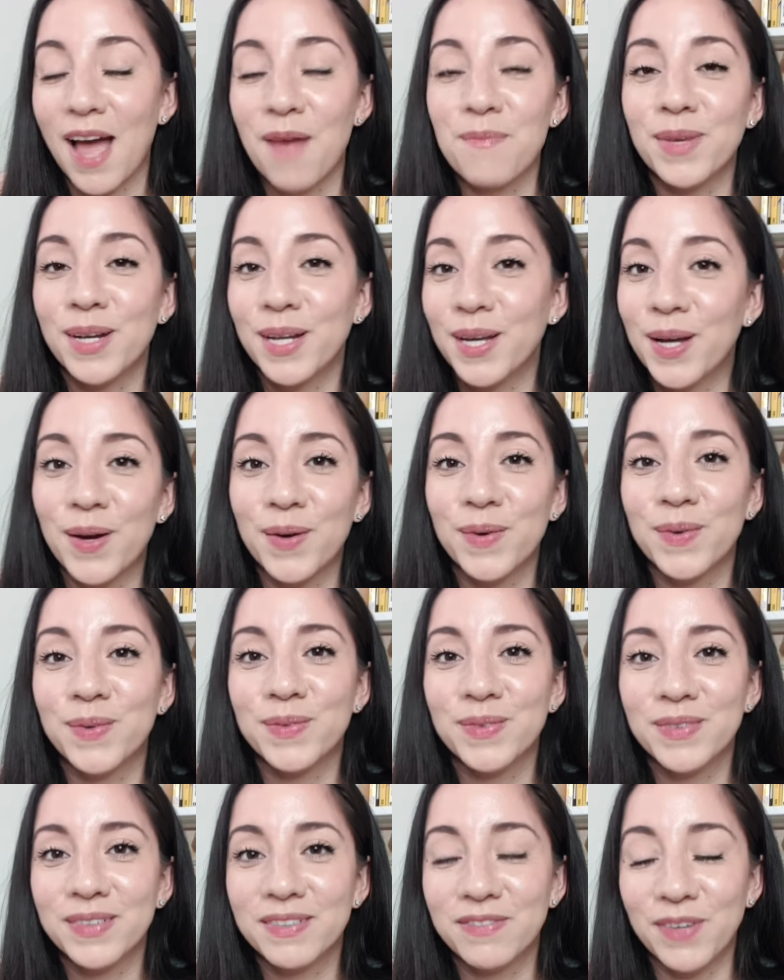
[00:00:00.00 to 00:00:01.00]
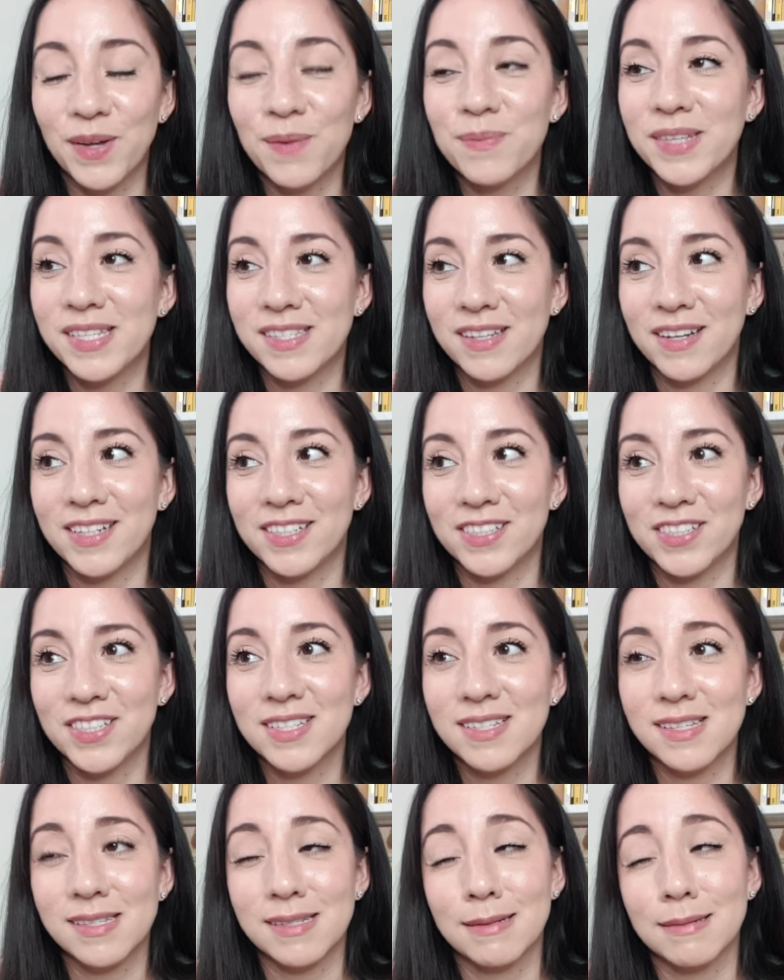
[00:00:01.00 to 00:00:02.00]
I'm gonna go film these auditions
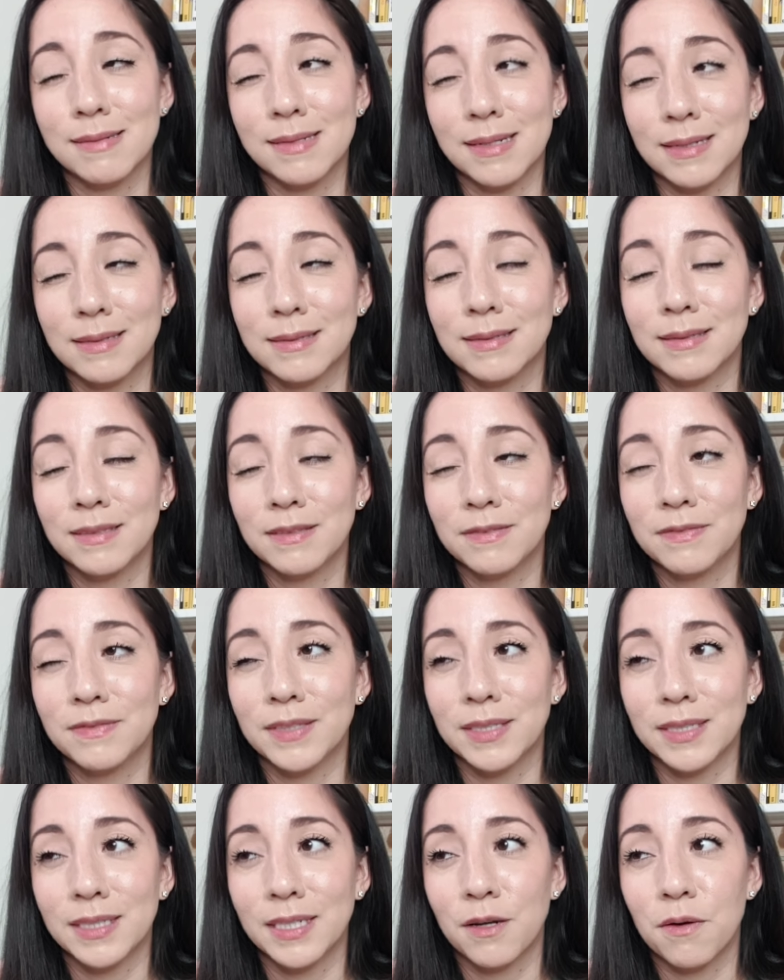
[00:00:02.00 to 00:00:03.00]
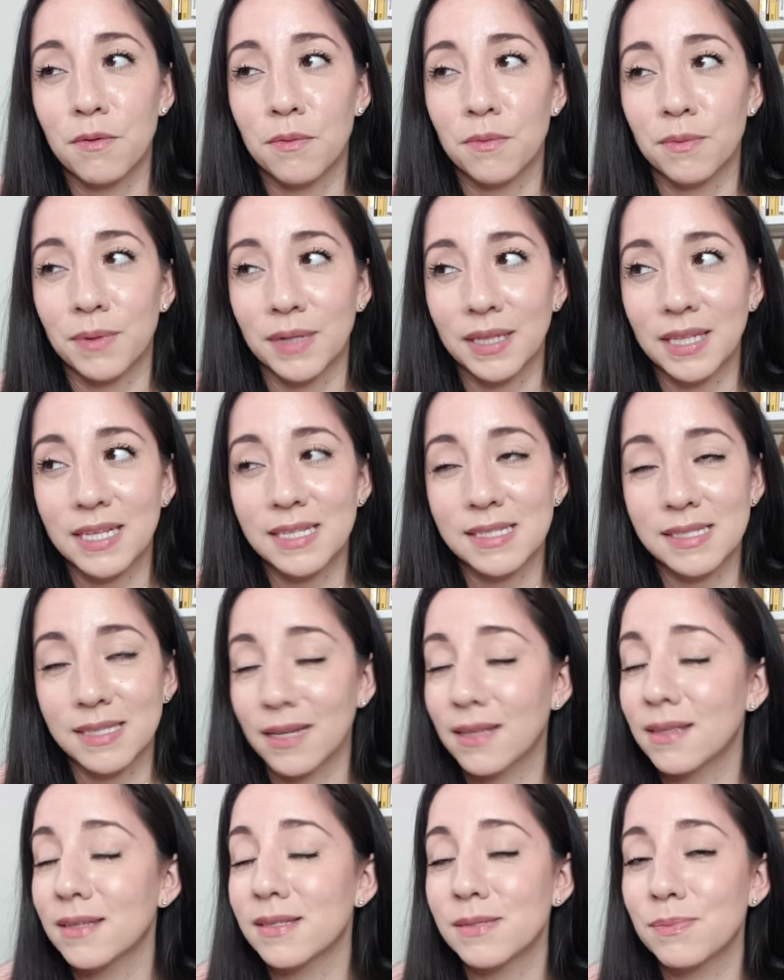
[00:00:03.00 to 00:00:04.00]
because I was actually feeling really
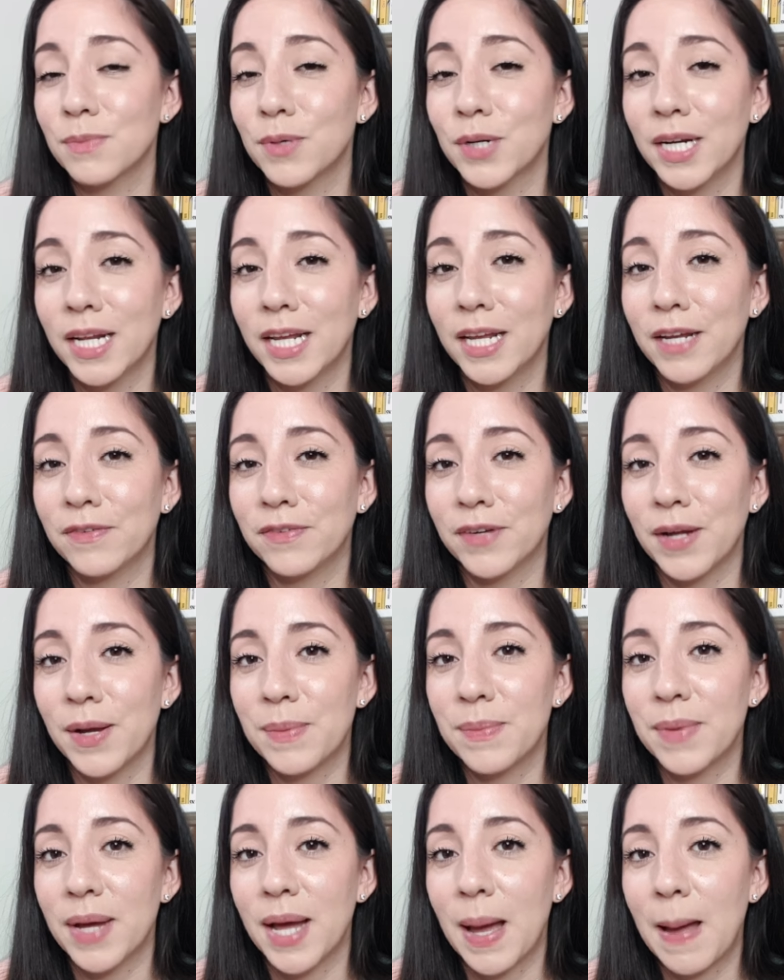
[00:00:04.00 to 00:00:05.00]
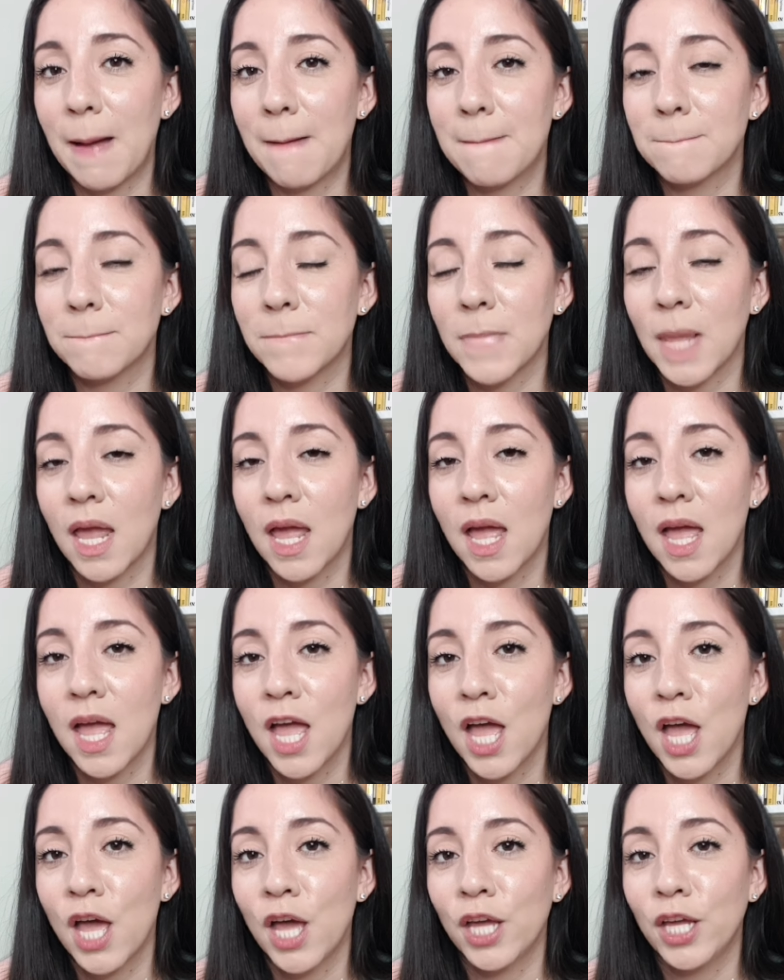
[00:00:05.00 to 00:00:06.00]
sick this morning from, uh,
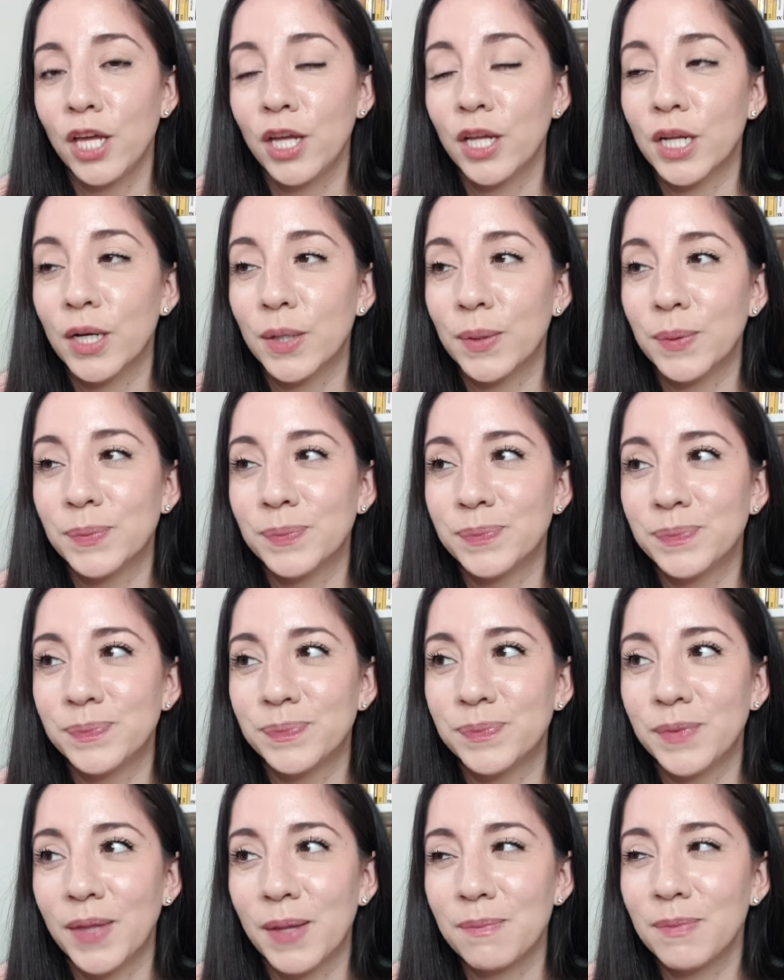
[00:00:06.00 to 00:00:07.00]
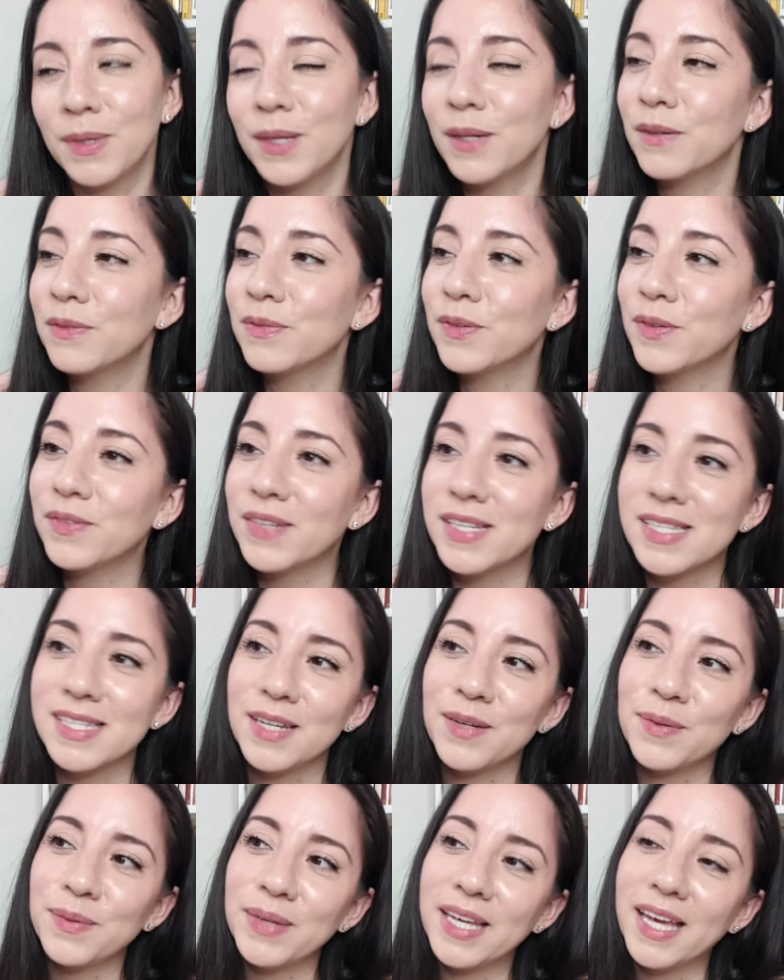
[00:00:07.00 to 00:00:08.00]
you know, that beautiful
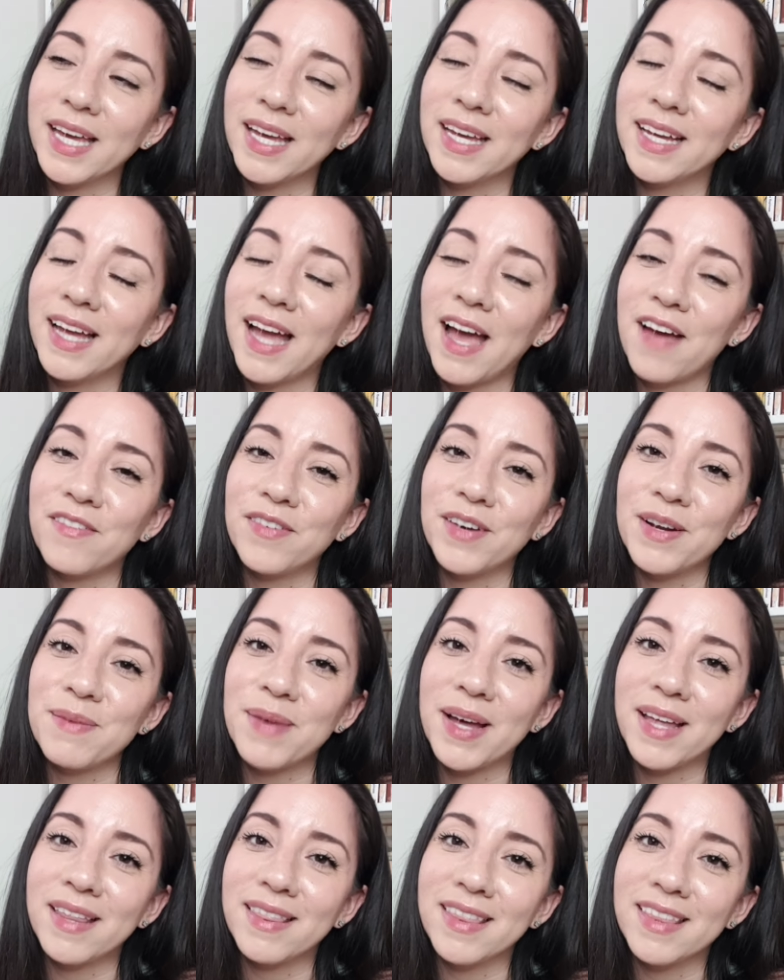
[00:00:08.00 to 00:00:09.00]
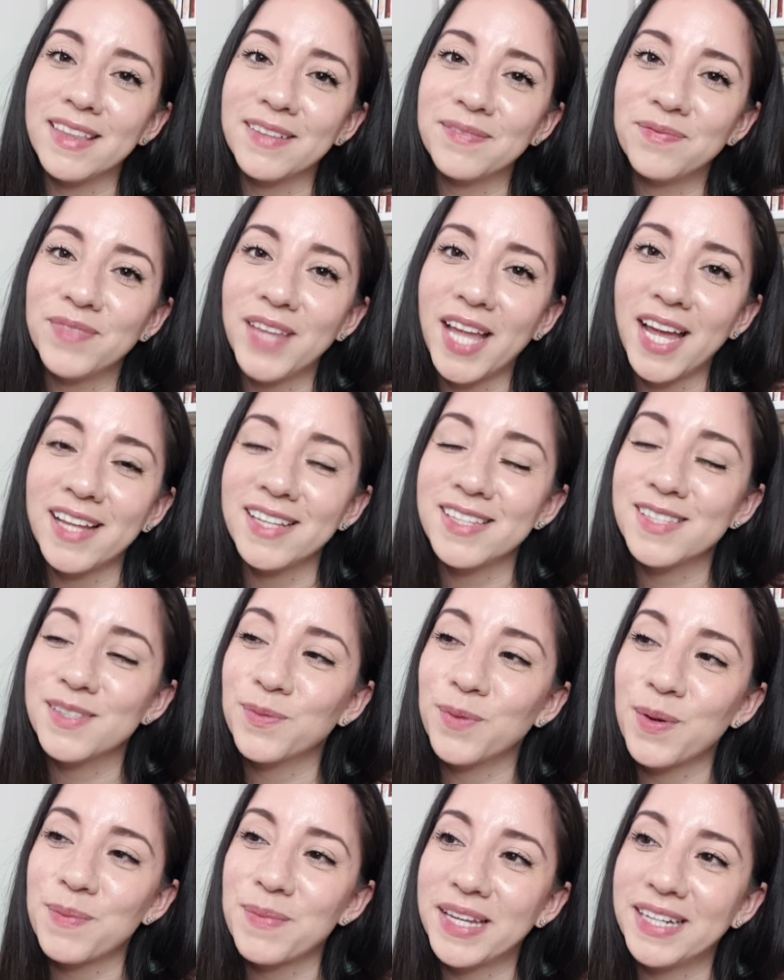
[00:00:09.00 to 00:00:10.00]
visit we get every month as
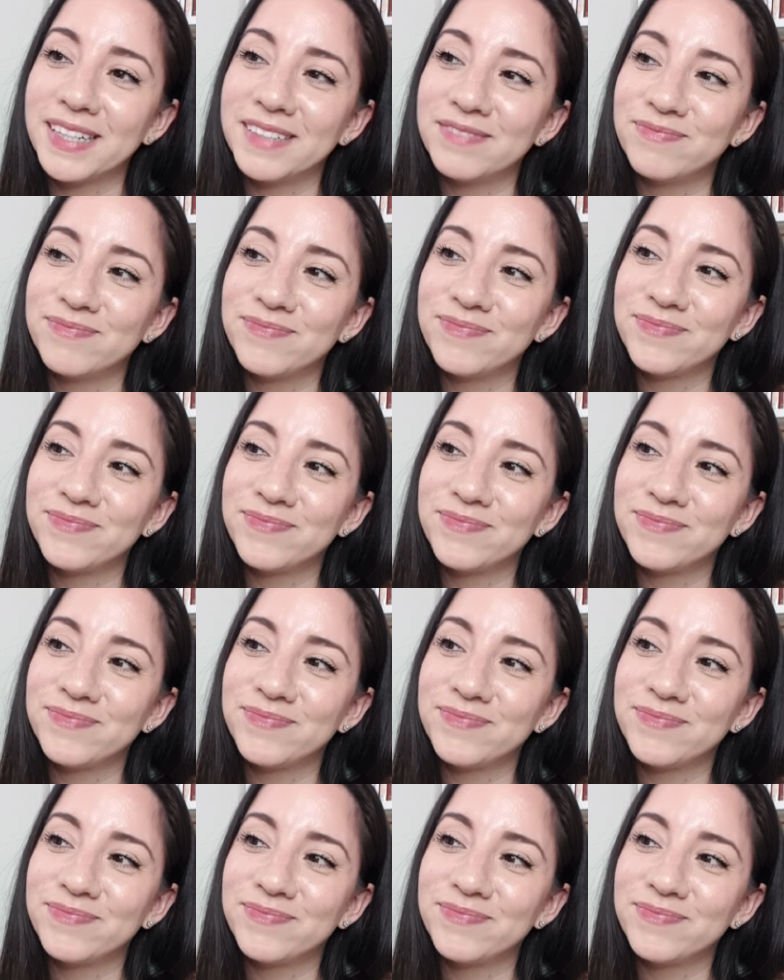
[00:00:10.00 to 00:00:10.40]
women.